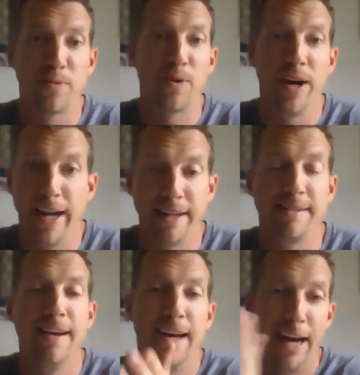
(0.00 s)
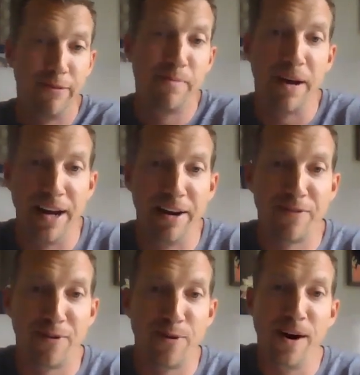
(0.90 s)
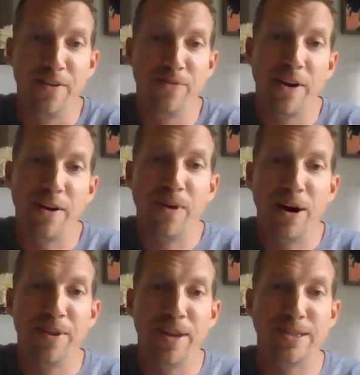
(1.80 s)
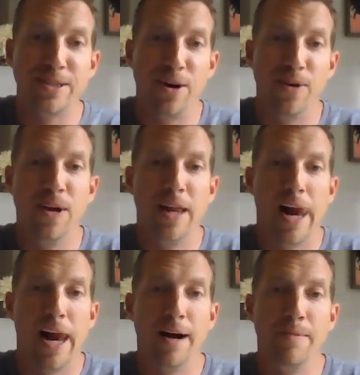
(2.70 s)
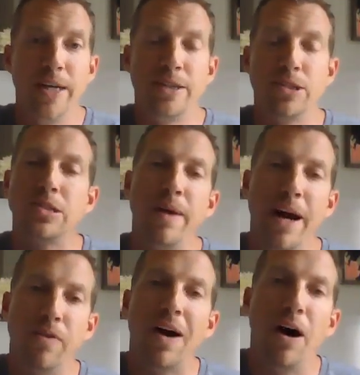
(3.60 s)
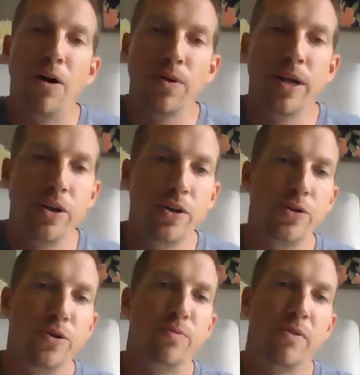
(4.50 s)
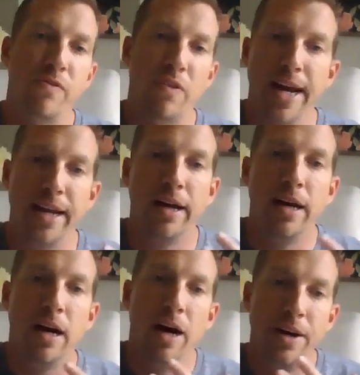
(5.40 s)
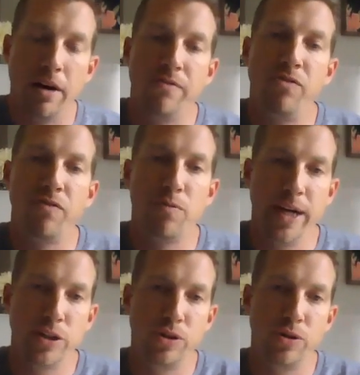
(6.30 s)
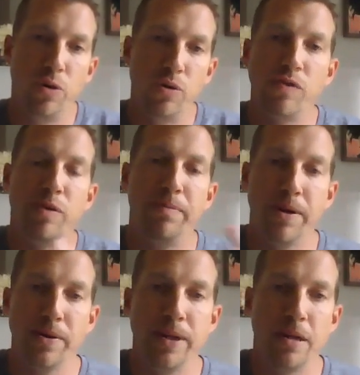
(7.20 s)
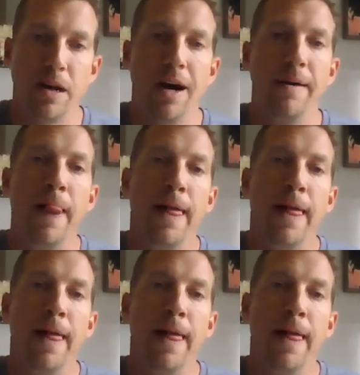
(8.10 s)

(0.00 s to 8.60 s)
we're in it and we've been in it for a while and done well with it. So it's just a matter of how can you provide enough information over a period of time